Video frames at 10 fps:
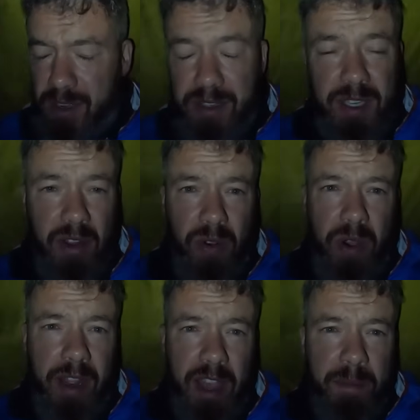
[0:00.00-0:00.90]
until
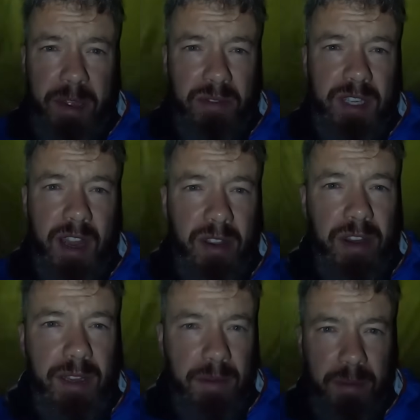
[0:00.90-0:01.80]
I get a bit of
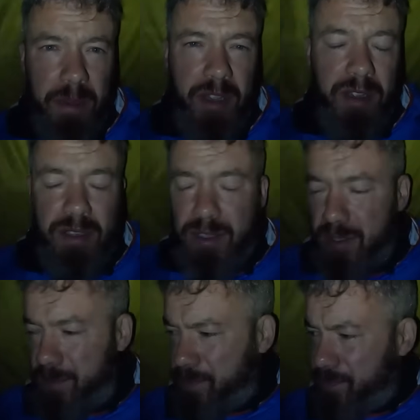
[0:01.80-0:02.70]
sunlight
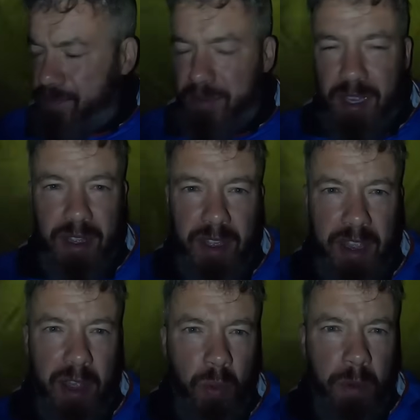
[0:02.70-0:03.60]
because
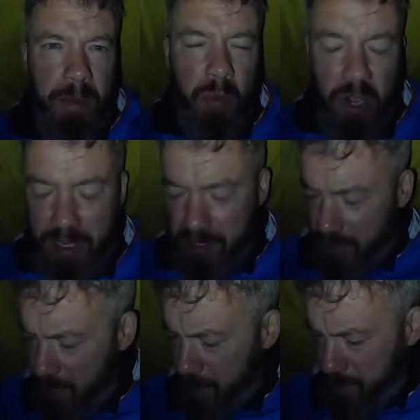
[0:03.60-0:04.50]
it wouldn't be wise
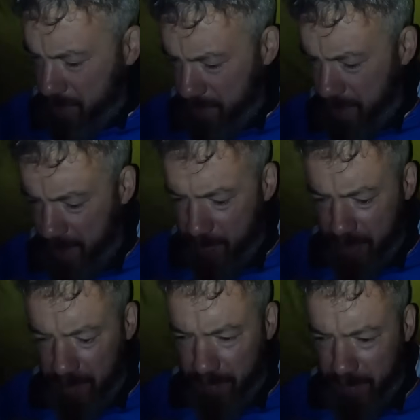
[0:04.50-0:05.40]
to go now, I
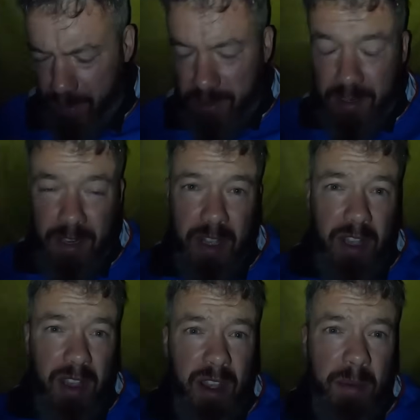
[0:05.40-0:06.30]
don't think.
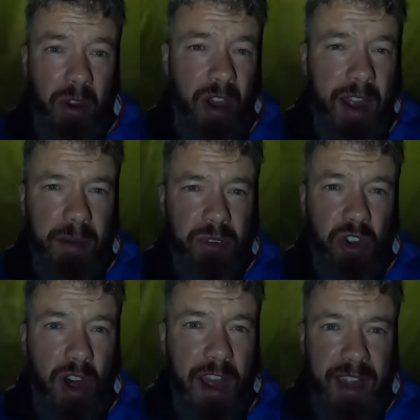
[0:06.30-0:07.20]
I'm alright, I'm
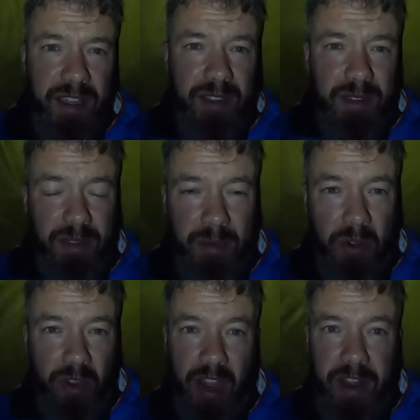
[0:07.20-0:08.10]
dry, I'm
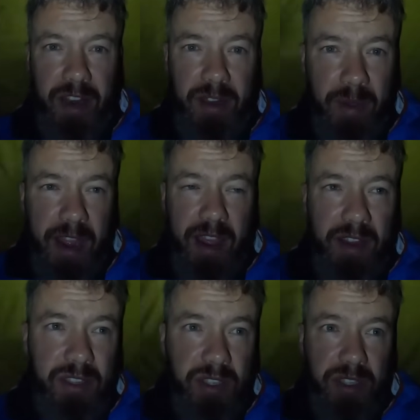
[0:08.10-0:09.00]
not going anywhere,
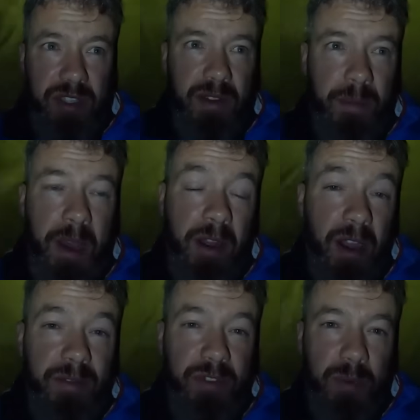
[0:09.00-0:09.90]
it's just I'm
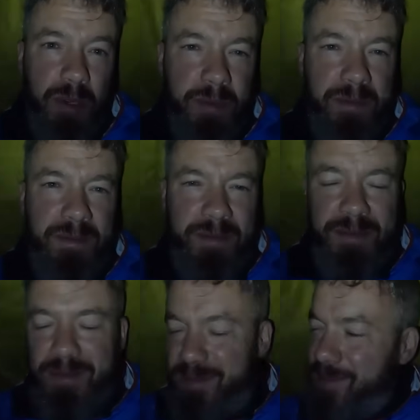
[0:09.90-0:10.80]
uncomfortable.
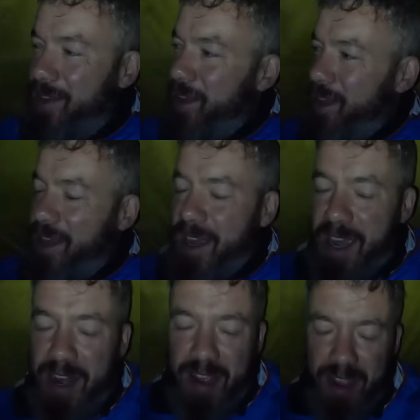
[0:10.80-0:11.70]

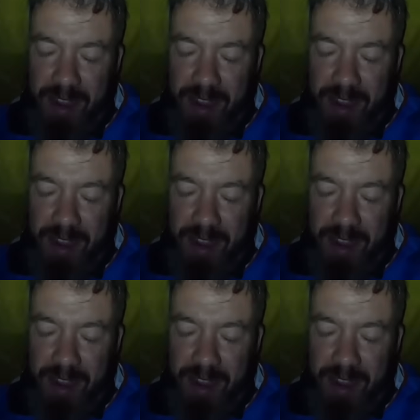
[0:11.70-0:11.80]
And